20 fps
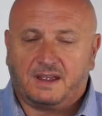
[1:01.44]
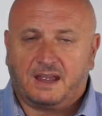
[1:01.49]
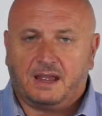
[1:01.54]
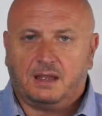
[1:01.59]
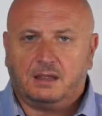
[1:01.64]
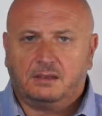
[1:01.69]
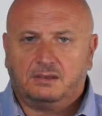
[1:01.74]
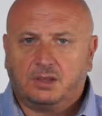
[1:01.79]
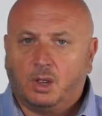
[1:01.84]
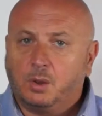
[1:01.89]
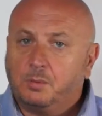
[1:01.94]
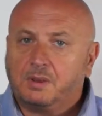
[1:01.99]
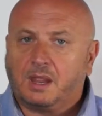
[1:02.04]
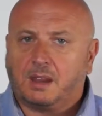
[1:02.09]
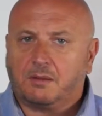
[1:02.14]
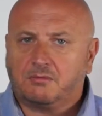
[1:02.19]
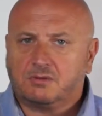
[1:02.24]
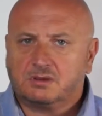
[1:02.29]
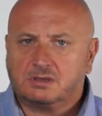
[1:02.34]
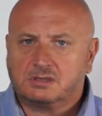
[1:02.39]
our dome
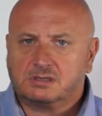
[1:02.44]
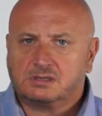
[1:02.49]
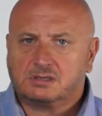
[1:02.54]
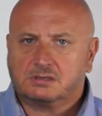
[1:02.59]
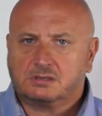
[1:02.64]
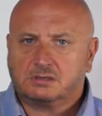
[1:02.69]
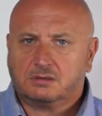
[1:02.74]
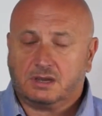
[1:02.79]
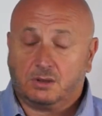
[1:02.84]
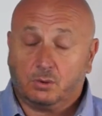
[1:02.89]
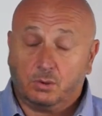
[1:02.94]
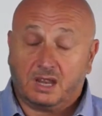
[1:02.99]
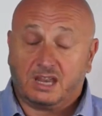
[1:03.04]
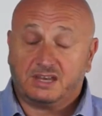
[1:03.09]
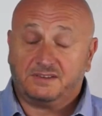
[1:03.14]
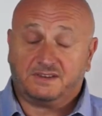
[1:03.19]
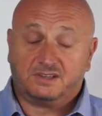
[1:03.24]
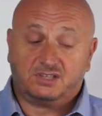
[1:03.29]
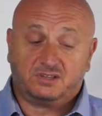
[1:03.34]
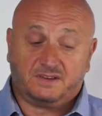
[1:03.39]
cameras, well
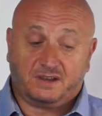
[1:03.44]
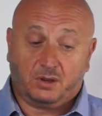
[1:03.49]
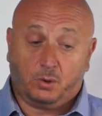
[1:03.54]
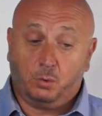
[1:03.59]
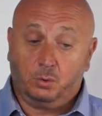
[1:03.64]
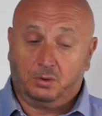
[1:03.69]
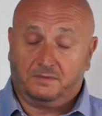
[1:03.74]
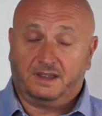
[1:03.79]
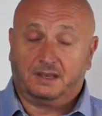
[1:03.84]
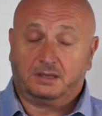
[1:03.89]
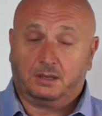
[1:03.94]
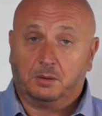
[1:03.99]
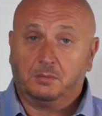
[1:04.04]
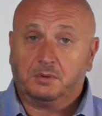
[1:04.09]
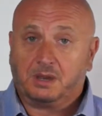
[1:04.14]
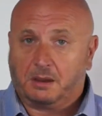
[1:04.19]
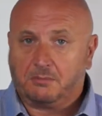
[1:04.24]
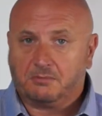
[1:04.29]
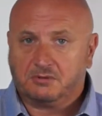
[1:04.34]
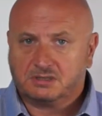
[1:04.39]
actually all of our
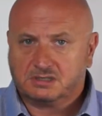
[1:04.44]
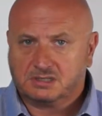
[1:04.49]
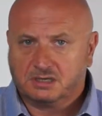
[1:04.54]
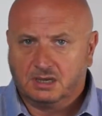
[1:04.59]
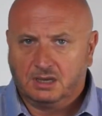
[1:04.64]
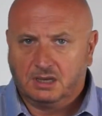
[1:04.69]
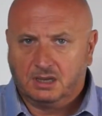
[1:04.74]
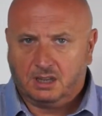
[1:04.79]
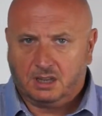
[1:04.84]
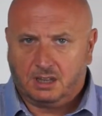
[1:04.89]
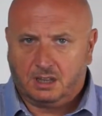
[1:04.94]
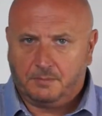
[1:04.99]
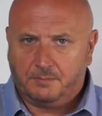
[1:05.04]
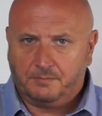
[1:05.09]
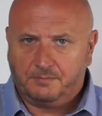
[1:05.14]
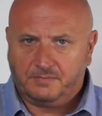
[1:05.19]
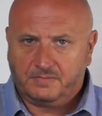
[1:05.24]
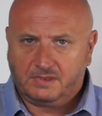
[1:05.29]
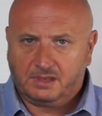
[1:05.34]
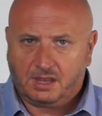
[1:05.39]
dome cameras
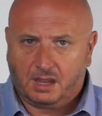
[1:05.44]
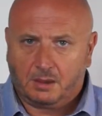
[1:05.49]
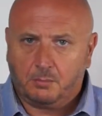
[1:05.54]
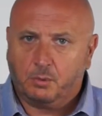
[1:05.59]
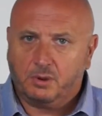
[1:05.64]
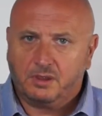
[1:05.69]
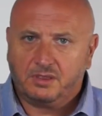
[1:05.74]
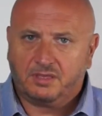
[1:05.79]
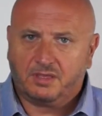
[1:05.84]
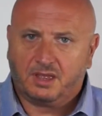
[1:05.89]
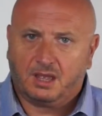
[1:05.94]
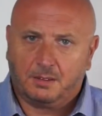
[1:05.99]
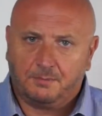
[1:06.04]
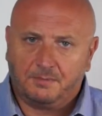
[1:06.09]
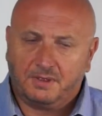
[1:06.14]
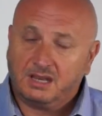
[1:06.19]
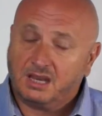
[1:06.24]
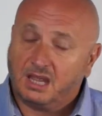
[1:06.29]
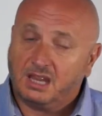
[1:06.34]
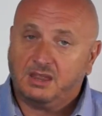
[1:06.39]
come with
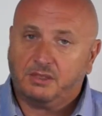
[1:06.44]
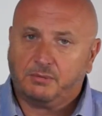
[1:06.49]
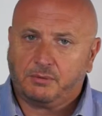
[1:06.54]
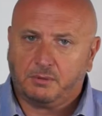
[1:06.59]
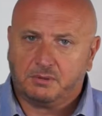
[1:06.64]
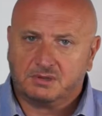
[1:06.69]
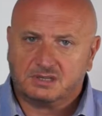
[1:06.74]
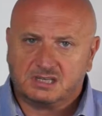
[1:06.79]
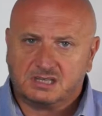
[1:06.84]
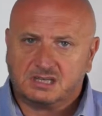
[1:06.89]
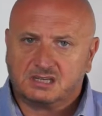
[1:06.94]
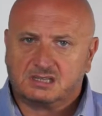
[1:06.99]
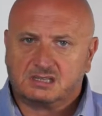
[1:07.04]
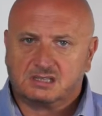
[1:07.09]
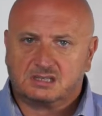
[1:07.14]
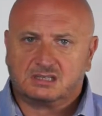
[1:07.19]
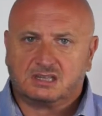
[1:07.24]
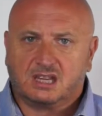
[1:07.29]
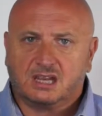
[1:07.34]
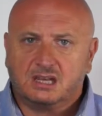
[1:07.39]
an
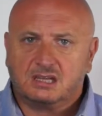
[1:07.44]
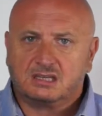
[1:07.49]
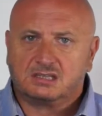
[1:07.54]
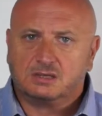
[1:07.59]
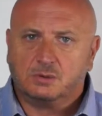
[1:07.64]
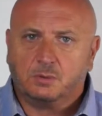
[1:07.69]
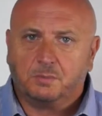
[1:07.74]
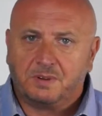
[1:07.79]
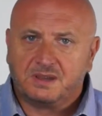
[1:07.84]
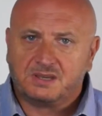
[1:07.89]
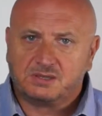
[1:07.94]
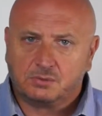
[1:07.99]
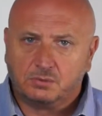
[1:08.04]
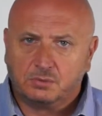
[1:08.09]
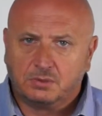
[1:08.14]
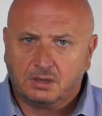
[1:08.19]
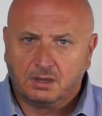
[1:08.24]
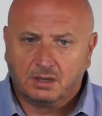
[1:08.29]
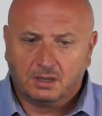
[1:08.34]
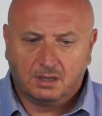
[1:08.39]
A316 stainless steel
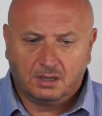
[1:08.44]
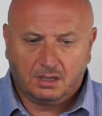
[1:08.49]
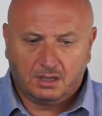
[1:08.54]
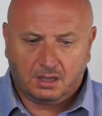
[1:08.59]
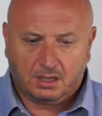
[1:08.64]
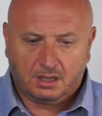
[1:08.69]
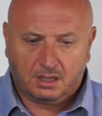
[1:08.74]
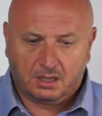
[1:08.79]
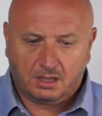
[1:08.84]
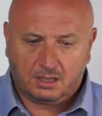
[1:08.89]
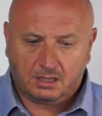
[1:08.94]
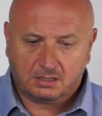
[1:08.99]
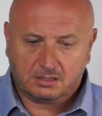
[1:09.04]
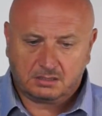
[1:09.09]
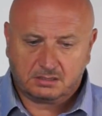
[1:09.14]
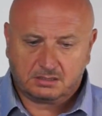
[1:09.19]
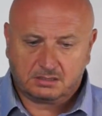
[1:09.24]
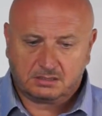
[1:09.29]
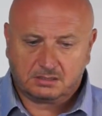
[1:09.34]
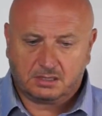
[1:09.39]
bezel,
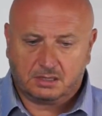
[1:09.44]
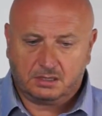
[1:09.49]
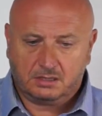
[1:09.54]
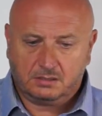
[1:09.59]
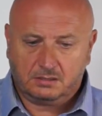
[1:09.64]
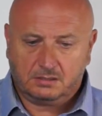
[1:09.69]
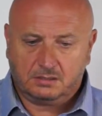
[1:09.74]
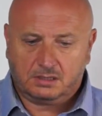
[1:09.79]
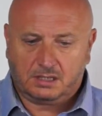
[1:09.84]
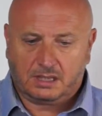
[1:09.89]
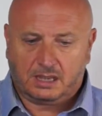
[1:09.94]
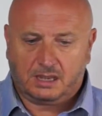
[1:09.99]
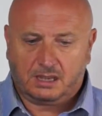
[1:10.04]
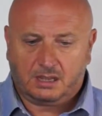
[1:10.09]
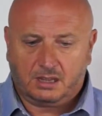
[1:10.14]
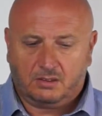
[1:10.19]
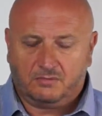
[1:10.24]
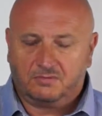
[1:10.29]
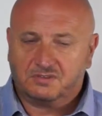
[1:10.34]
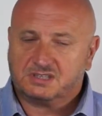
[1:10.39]
so
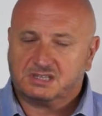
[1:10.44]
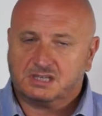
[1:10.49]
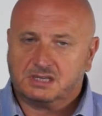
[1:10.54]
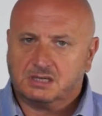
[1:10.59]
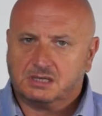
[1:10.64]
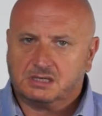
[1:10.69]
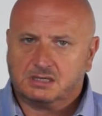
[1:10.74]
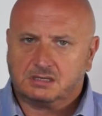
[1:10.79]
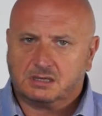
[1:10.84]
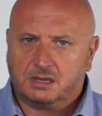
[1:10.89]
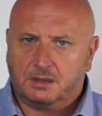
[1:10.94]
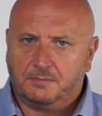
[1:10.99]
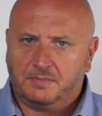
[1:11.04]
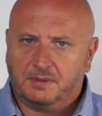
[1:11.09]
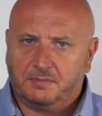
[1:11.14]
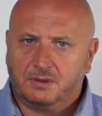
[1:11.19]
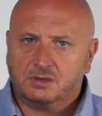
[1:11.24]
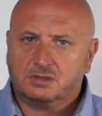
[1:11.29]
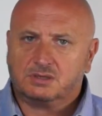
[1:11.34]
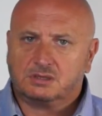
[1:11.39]
that obviously is
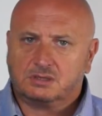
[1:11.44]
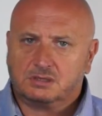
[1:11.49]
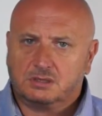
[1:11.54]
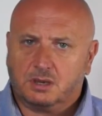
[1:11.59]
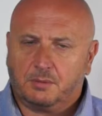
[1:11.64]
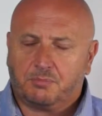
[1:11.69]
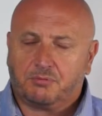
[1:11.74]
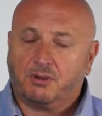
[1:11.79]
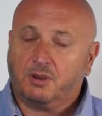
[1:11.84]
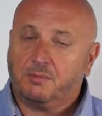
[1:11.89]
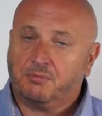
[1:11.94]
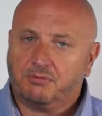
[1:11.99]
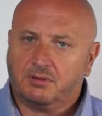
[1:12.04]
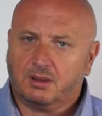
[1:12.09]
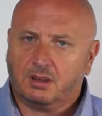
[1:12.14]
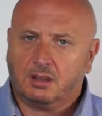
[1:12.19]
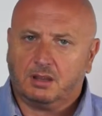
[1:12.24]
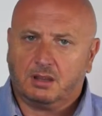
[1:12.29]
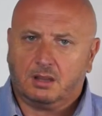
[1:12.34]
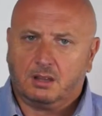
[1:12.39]
the most
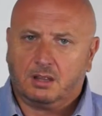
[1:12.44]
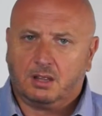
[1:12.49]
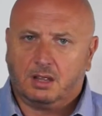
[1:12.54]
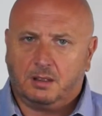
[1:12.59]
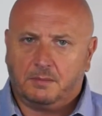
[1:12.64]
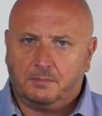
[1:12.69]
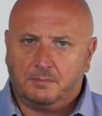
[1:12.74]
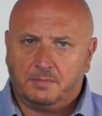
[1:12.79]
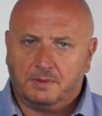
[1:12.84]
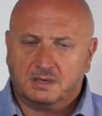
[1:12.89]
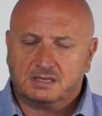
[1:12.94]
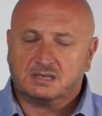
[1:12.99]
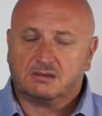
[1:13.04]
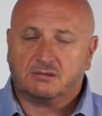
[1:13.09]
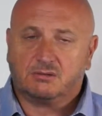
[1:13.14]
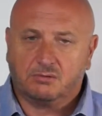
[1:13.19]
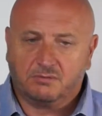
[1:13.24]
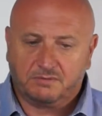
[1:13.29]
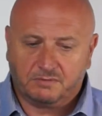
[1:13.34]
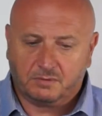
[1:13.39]
appropriate
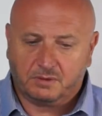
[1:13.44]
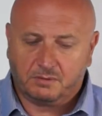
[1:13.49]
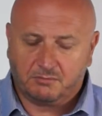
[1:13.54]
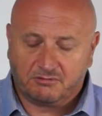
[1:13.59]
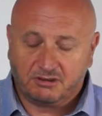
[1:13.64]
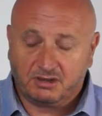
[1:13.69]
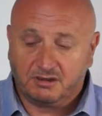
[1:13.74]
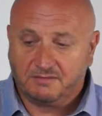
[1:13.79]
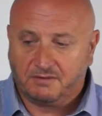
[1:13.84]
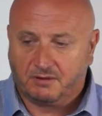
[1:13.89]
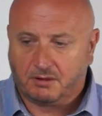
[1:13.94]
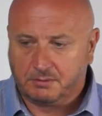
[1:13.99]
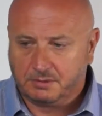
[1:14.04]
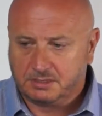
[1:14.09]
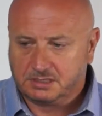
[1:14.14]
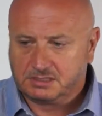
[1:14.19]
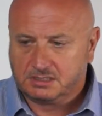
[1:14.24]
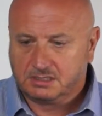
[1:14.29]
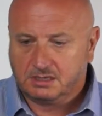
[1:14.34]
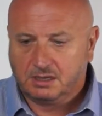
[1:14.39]
material for the marine
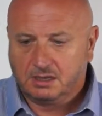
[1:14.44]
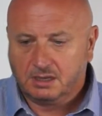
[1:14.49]
environment.